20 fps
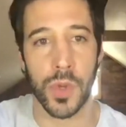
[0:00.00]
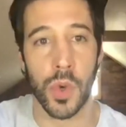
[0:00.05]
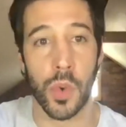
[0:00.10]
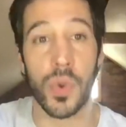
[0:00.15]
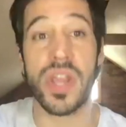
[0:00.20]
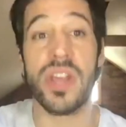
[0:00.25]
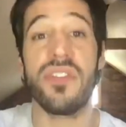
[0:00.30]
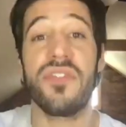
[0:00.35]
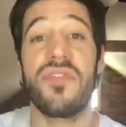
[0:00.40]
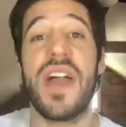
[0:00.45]

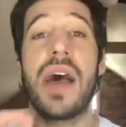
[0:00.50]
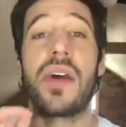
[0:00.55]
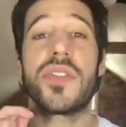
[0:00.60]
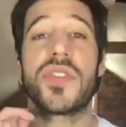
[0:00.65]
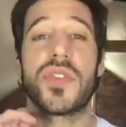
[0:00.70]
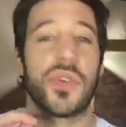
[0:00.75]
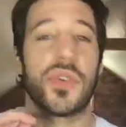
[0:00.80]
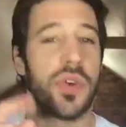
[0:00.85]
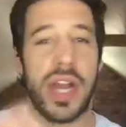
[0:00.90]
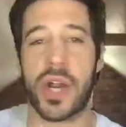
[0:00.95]
We have found
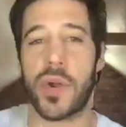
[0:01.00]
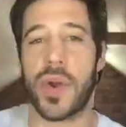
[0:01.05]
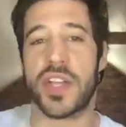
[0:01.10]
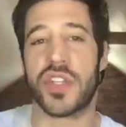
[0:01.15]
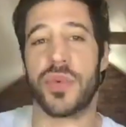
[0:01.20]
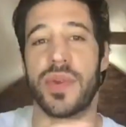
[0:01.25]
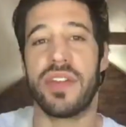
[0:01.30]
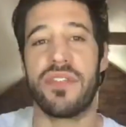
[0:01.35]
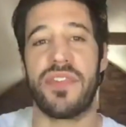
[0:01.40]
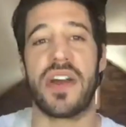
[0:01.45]
some great question.
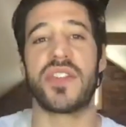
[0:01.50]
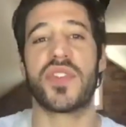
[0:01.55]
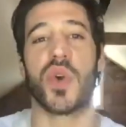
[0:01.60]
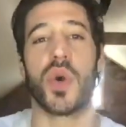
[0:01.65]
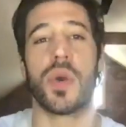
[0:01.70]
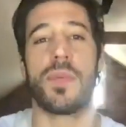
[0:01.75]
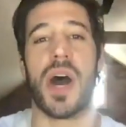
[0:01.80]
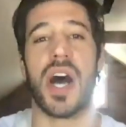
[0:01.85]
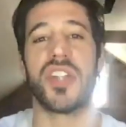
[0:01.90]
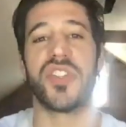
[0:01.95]
We have found
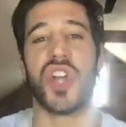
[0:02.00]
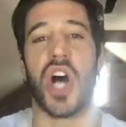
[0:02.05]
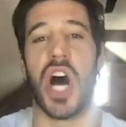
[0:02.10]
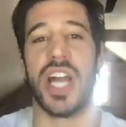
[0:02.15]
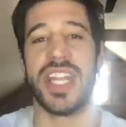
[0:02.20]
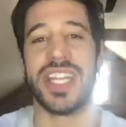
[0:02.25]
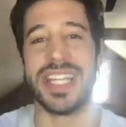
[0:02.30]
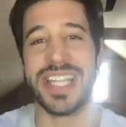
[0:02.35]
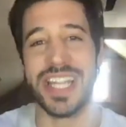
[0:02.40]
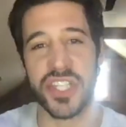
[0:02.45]
sauropods
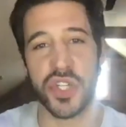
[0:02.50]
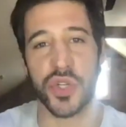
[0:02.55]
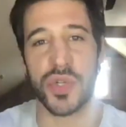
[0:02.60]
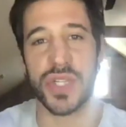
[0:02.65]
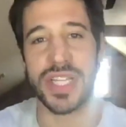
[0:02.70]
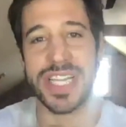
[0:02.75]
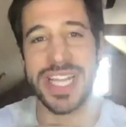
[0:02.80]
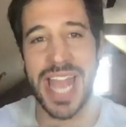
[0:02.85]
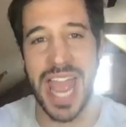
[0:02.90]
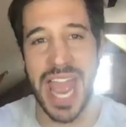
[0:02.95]
on
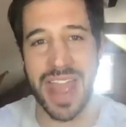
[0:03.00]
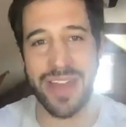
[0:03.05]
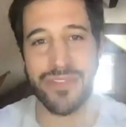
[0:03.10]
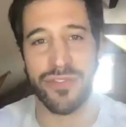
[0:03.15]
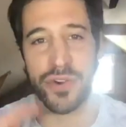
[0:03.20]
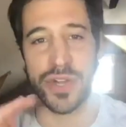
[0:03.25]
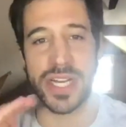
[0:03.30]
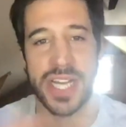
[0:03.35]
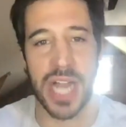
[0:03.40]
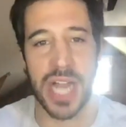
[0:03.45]
literally
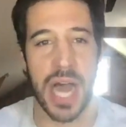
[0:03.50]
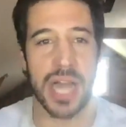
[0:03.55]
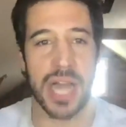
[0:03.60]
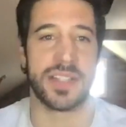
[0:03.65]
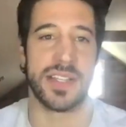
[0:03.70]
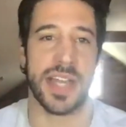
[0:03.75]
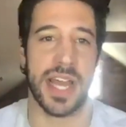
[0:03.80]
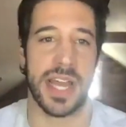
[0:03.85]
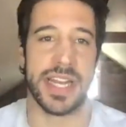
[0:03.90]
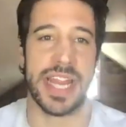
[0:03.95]
every
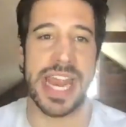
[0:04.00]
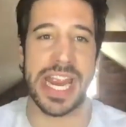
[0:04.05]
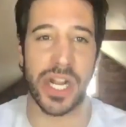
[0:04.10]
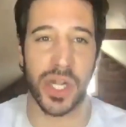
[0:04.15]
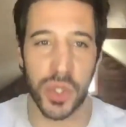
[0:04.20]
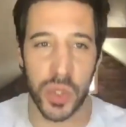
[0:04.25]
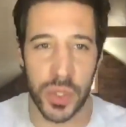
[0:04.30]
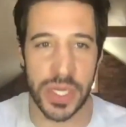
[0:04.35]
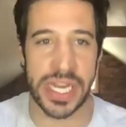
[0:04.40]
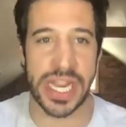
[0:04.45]
continent,
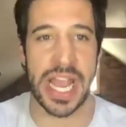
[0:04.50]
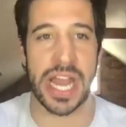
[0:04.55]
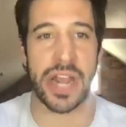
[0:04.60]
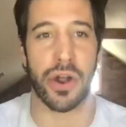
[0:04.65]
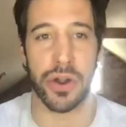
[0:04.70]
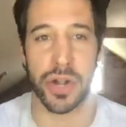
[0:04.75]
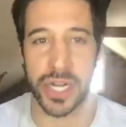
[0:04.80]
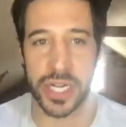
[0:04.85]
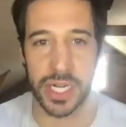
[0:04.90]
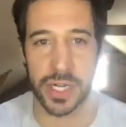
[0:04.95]
including
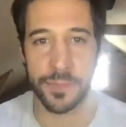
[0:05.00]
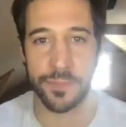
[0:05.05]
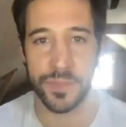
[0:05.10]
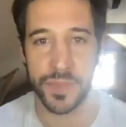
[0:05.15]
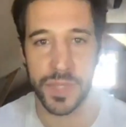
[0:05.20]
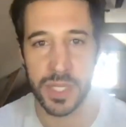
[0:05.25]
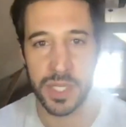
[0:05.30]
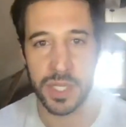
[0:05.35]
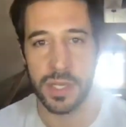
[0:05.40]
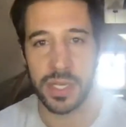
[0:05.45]
Antarctica.
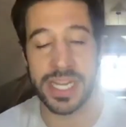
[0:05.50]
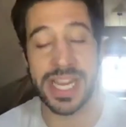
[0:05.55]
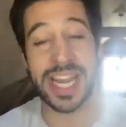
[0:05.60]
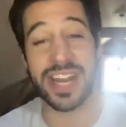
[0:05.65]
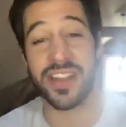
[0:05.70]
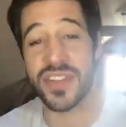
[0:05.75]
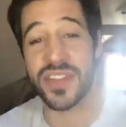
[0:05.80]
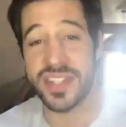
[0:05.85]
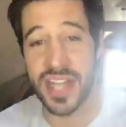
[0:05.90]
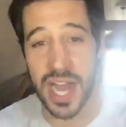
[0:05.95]
Again, at
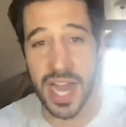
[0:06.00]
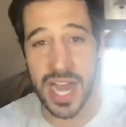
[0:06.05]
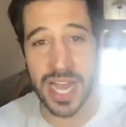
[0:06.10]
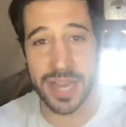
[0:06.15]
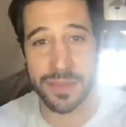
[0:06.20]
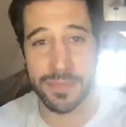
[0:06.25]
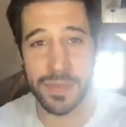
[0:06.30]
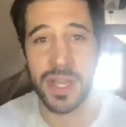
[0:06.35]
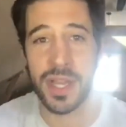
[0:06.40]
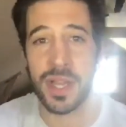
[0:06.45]
the
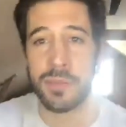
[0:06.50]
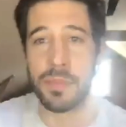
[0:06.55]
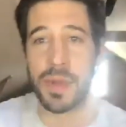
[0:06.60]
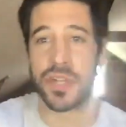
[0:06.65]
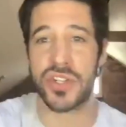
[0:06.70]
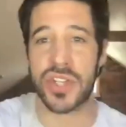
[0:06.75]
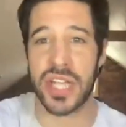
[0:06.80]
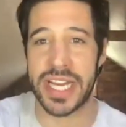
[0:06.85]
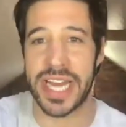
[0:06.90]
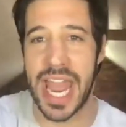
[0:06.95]
time,
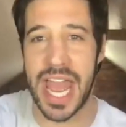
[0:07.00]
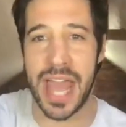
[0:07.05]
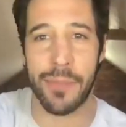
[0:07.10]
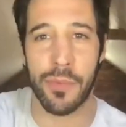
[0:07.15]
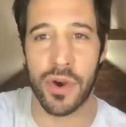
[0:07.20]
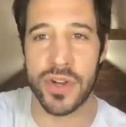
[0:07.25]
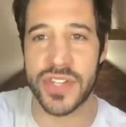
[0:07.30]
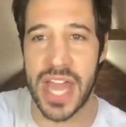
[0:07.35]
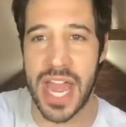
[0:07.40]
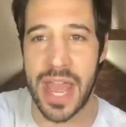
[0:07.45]
much like M,
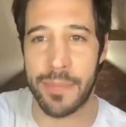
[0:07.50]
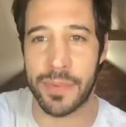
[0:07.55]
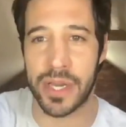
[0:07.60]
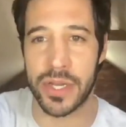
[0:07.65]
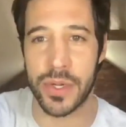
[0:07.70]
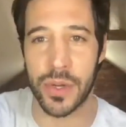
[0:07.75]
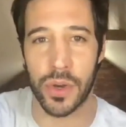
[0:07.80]
where's M? Can you